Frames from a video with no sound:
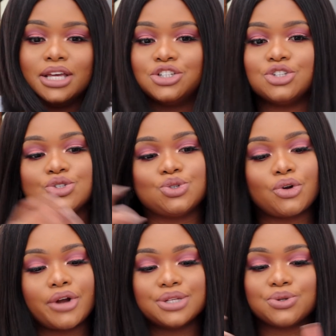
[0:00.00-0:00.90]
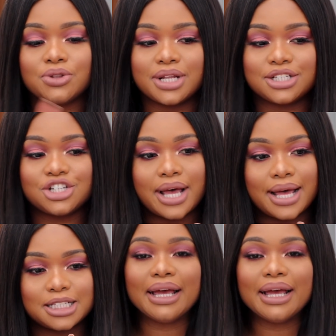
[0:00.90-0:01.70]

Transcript: Insta stories, all that jazz.